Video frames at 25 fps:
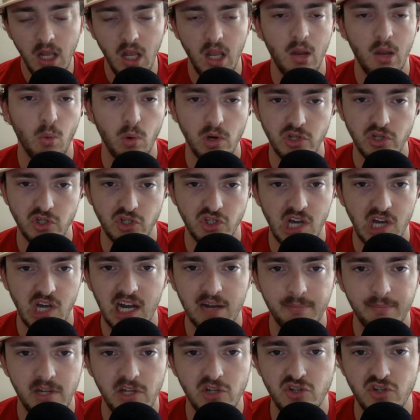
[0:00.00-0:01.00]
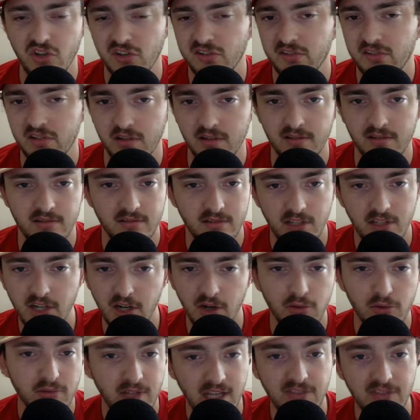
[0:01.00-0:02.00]
it wouldn't shock me just to, you
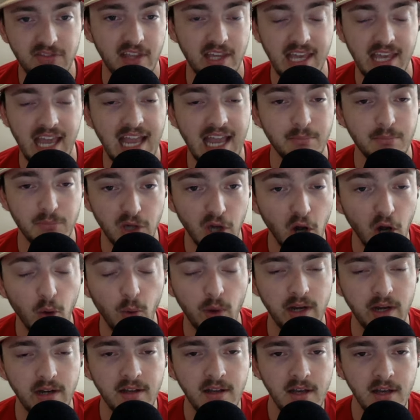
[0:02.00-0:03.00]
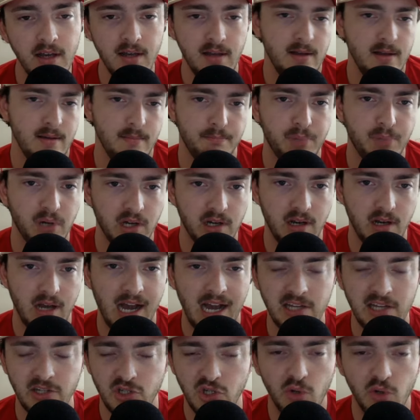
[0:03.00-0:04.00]
know, get the game going. But
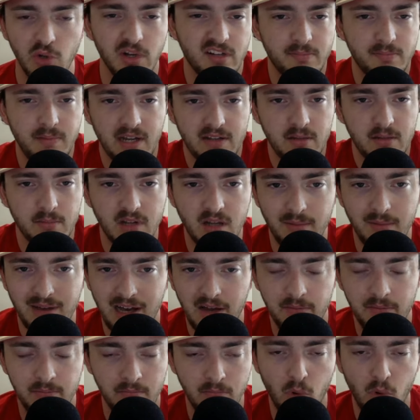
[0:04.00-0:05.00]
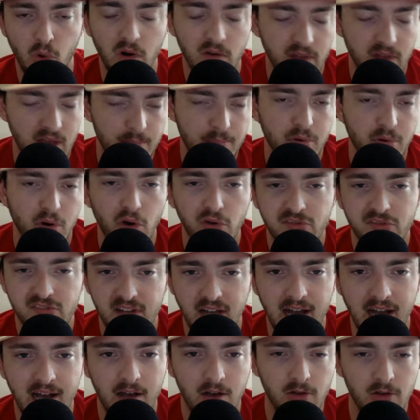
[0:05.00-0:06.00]
I do expect him to come out in more of that pro
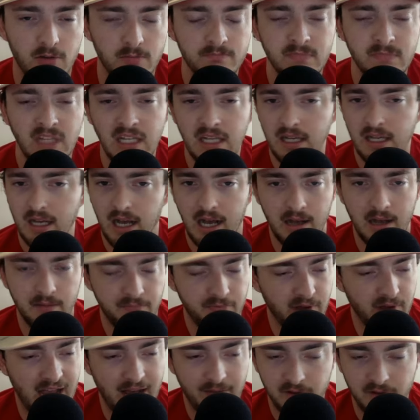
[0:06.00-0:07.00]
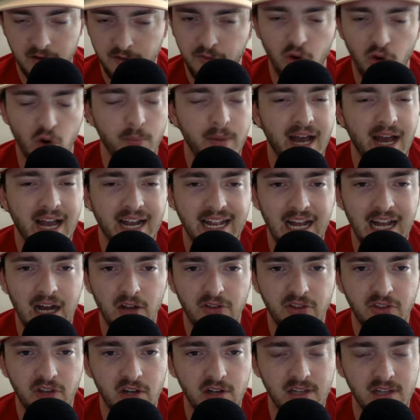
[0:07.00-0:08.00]
style, uh, having a fullback
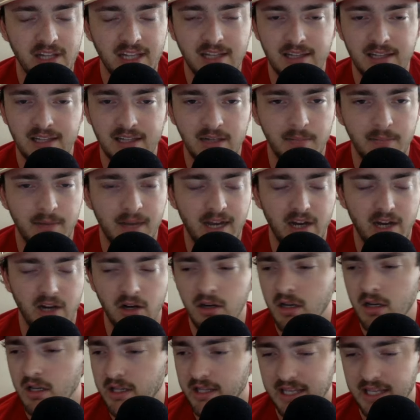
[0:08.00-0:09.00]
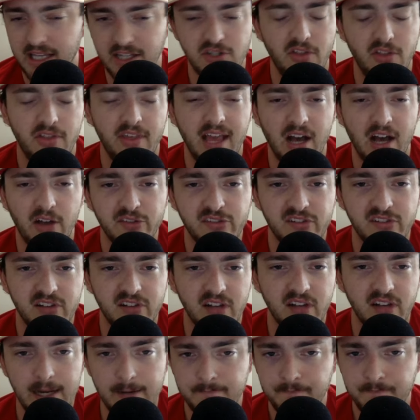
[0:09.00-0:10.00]
out there, letting Lindemeyer get to the
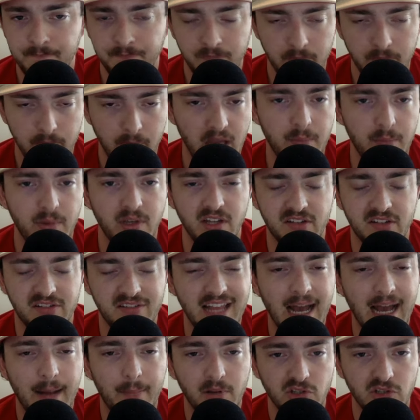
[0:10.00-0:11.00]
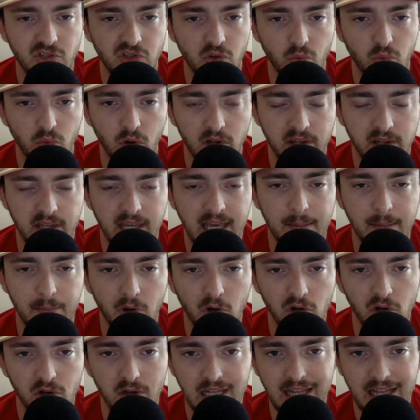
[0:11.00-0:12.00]
outside, maybe establish the run game
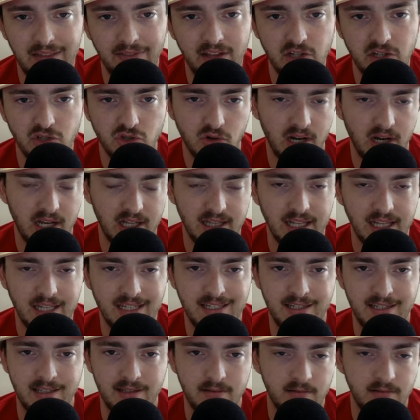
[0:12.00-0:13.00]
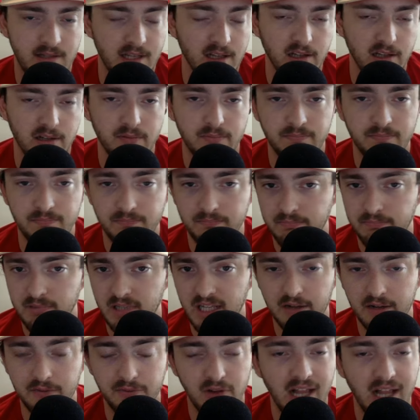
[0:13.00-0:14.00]
early, and then try and let Dylan
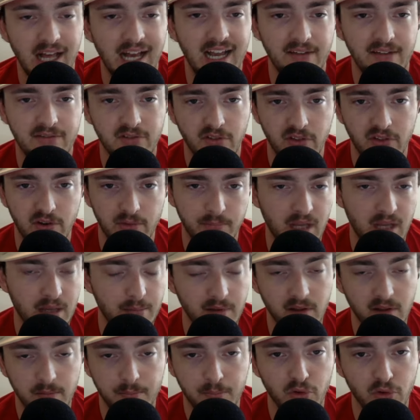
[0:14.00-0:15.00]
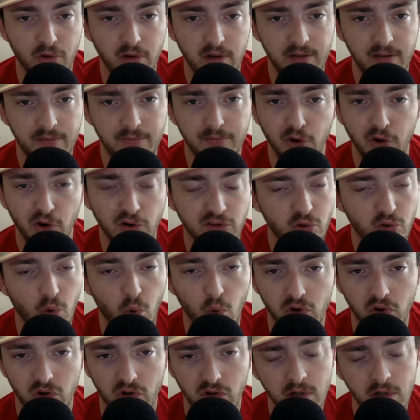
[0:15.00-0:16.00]
let it fly after the maybe the pre first
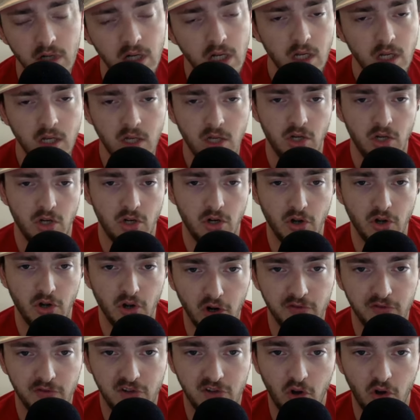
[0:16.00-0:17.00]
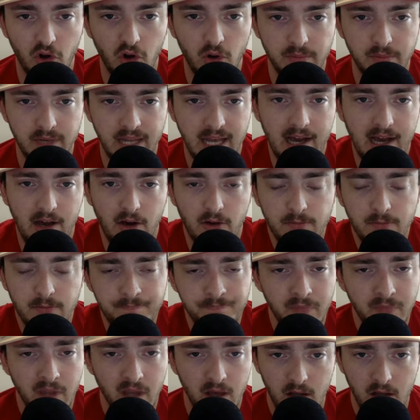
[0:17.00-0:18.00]
quarter nerves calm down
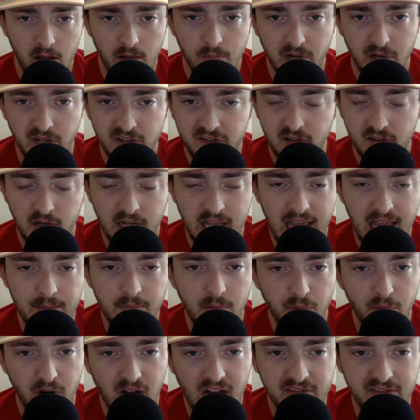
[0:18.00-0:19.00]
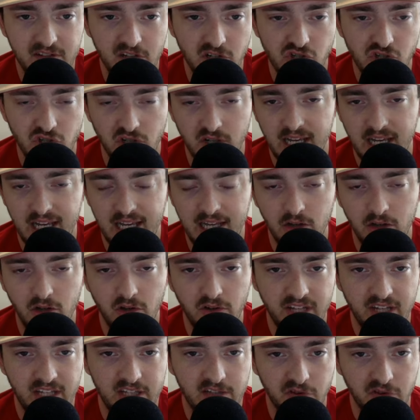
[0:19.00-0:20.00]
but it's a game Nebraska should handle,
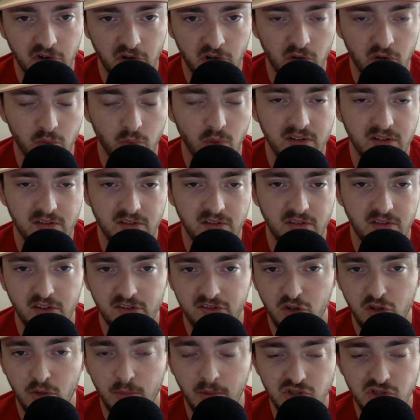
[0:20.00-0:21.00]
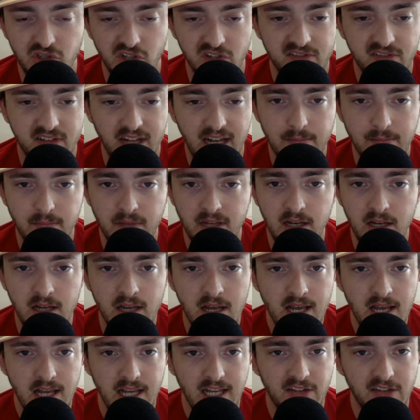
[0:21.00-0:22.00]
and that's for good reason. There's too much excitement.
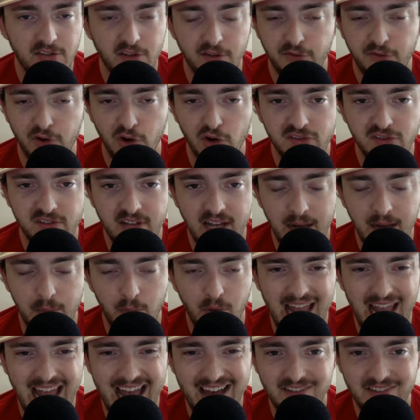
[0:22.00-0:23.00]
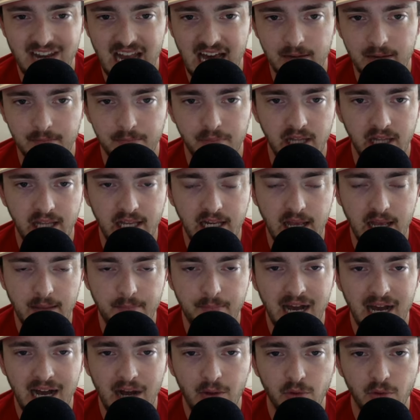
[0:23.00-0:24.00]
It's the first time we have not played a
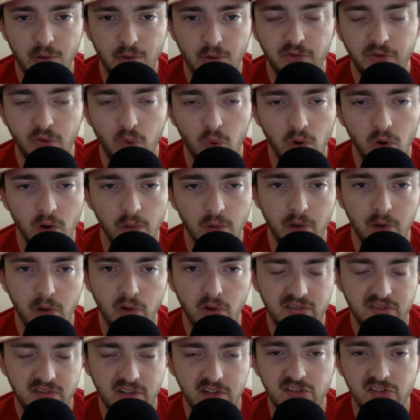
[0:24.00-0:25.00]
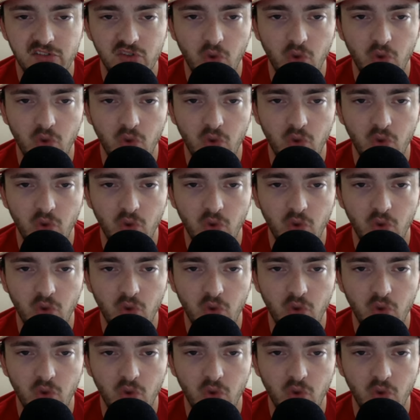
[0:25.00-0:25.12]
Power Four opponent since